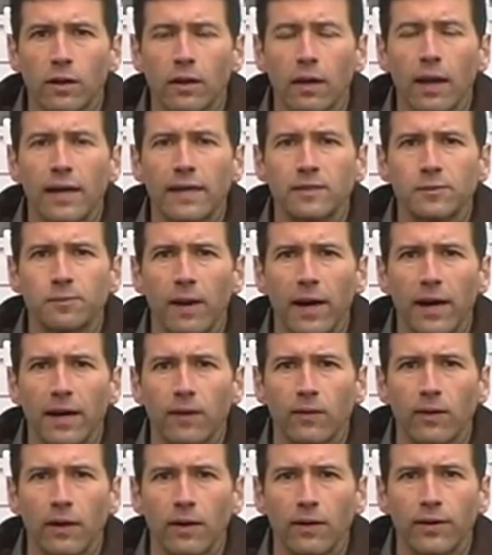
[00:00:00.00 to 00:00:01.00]
class
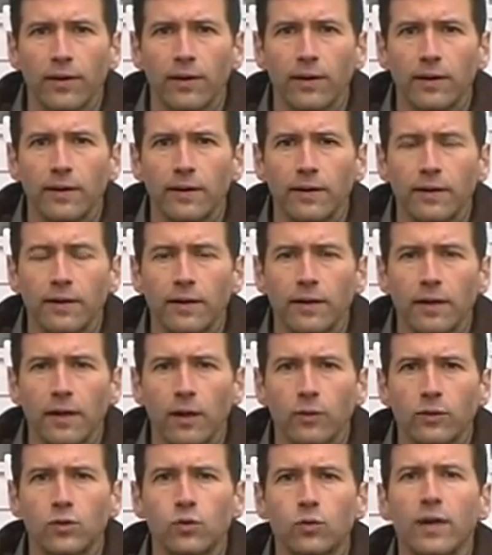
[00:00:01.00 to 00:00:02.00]
background.
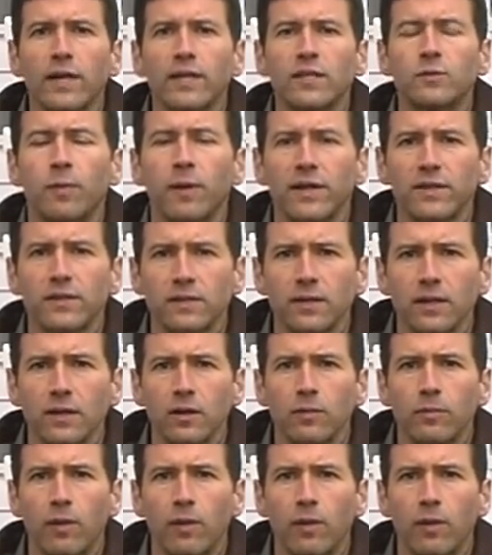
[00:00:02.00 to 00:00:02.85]
I was raised by a single